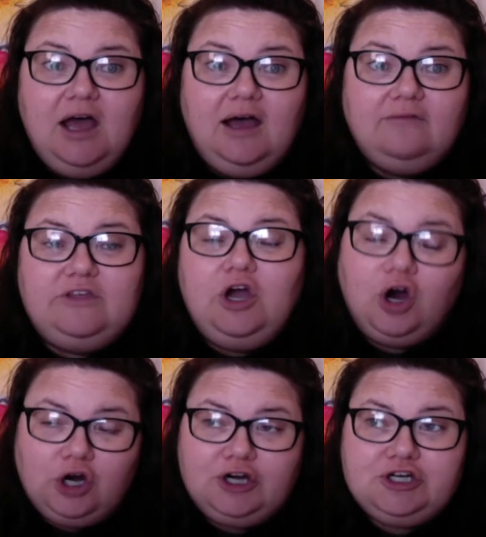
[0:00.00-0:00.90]
of the
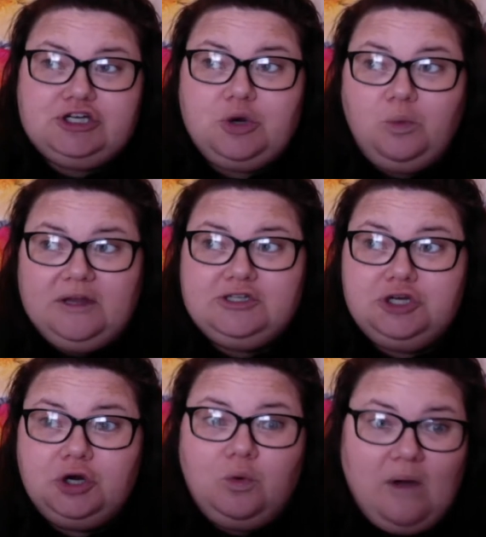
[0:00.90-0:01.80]
harsh
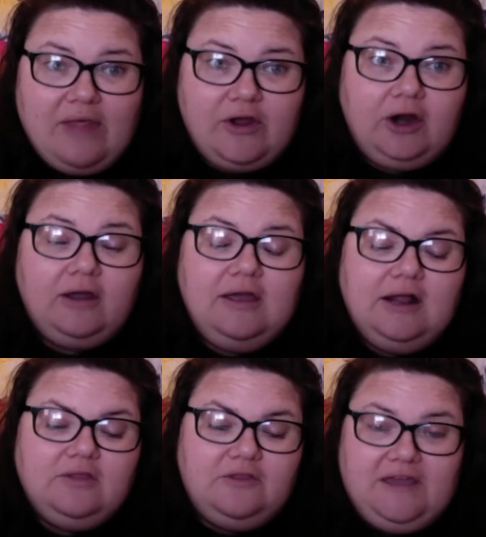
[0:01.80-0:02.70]
winter weather
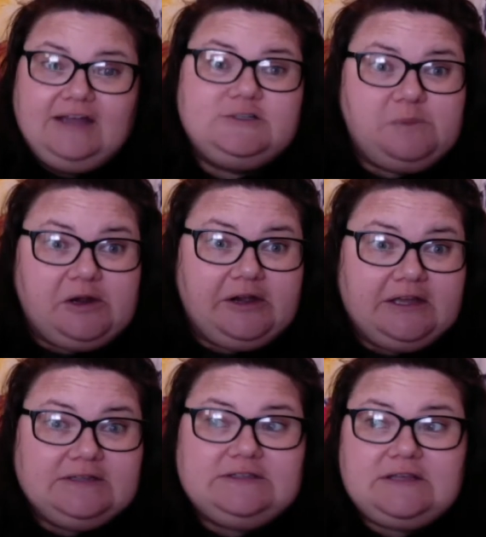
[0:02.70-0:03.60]
that they
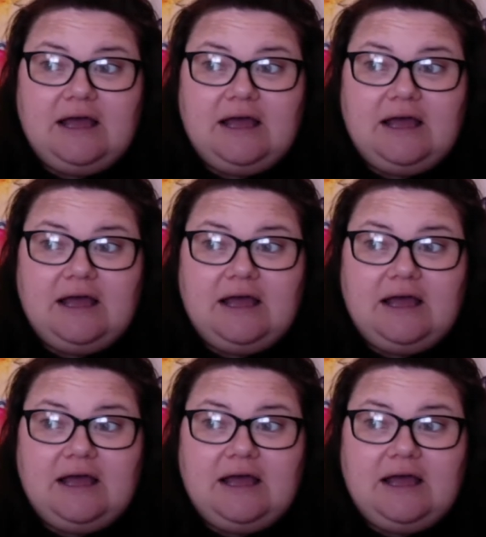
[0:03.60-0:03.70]
experience.